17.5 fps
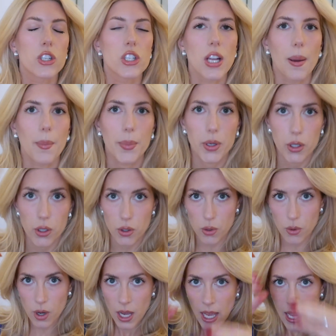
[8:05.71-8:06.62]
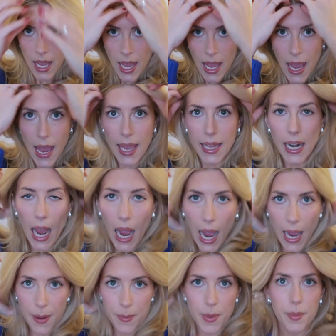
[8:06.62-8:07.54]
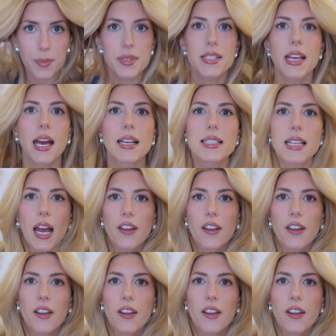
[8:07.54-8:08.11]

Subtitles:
shampoo and I'm obsessed.